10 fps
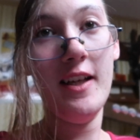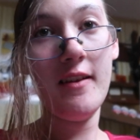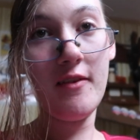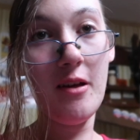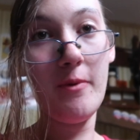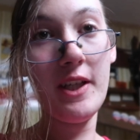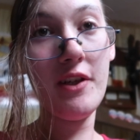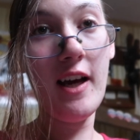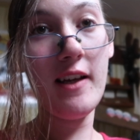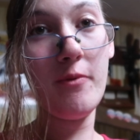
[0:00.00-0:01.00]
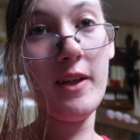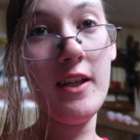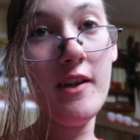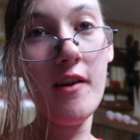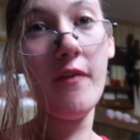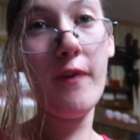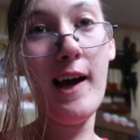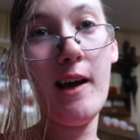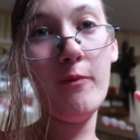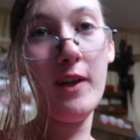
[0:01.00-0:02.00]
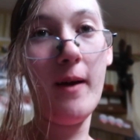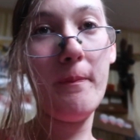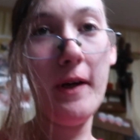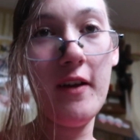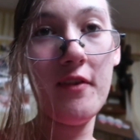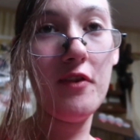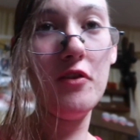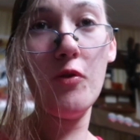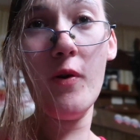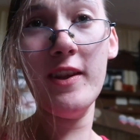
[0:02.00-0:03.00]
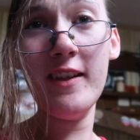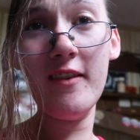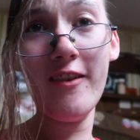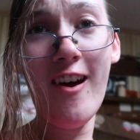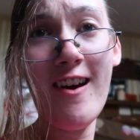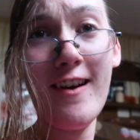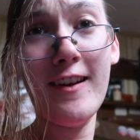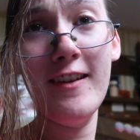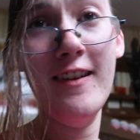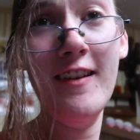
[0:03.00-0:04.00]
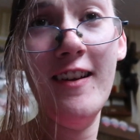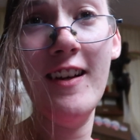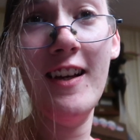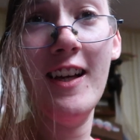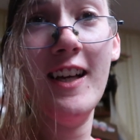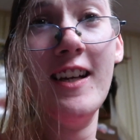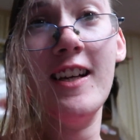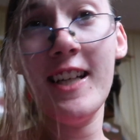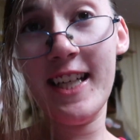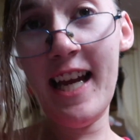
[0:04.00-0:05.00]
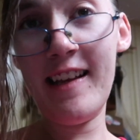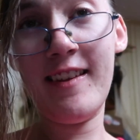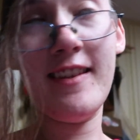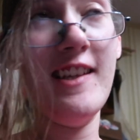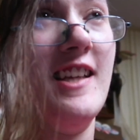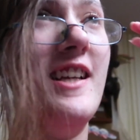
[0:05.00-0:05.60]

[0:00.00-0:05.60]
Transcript: so that way you guys will get notified when I post to join this ride. Yes.